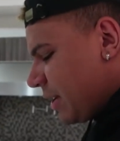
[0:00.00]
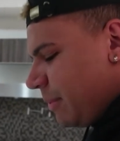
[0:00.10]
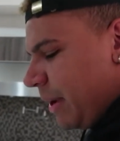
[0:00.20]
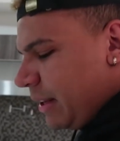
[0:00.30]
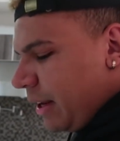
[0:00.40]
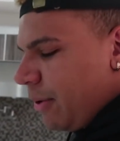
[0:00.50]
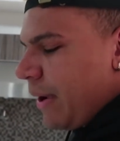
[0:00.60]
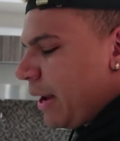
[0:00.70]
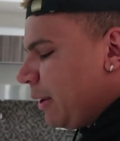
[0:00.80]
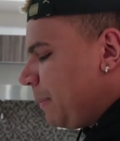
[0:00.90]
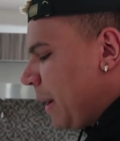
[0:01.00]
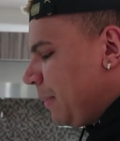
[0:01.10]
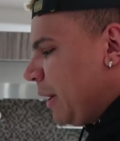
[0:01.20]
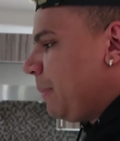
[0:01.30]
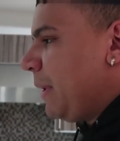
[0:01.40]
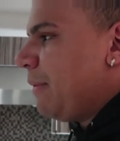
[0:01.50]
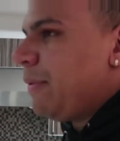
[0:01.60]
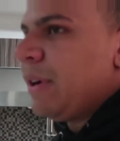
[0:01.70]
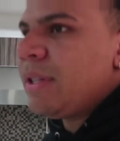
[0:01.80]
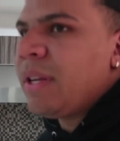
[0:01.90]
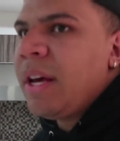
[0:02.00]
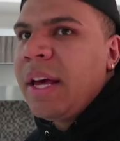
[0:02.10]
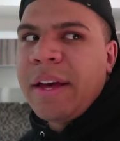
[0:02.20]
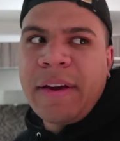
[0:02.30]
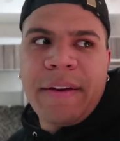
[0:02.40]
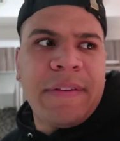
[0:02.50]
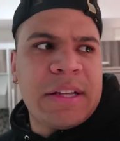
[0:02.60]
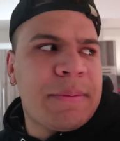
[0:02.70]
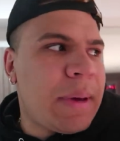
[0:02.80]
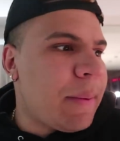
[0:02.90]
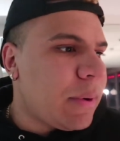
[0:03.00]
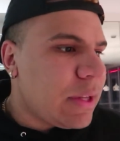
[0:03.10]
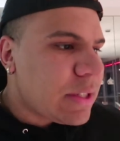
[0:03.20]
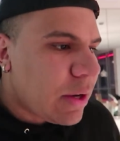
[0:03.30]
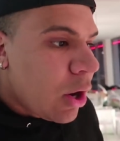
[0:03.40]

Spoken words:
I should make like a regular paper airplane first. If I can find some paper in this.